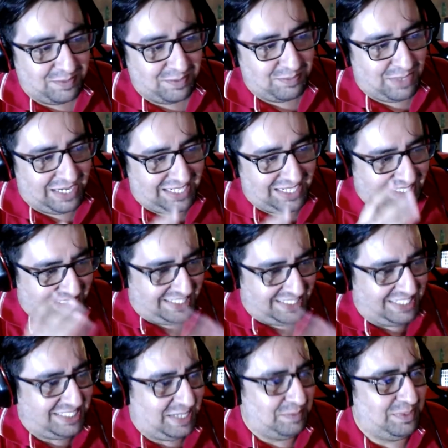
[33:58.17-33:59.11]
but this
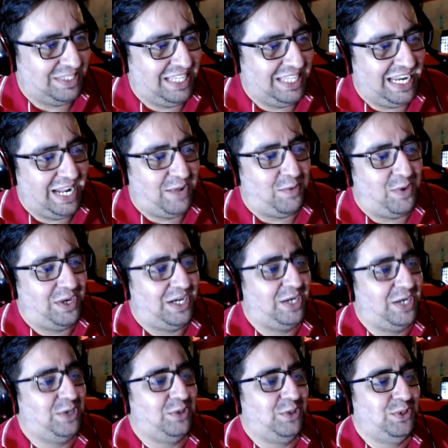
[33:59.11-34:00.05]
is something that I
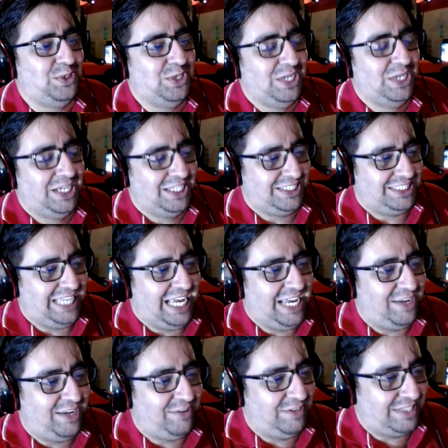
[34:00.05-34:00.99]
wanted to
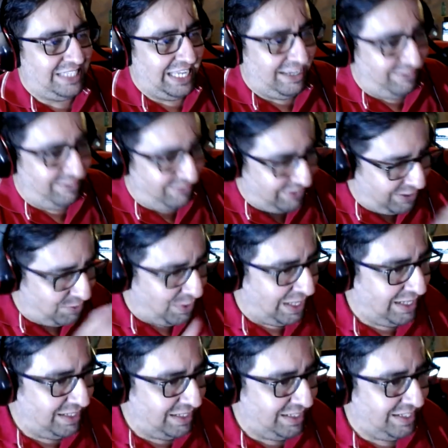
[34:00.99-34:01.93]
share with
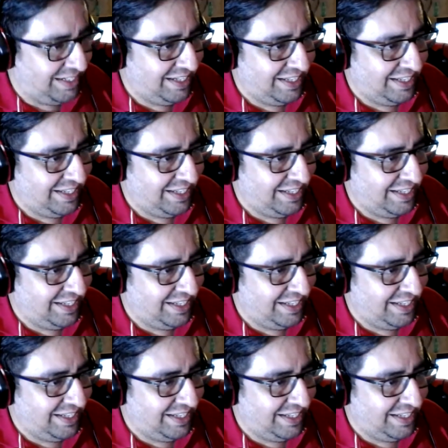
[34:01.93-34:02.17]
everyone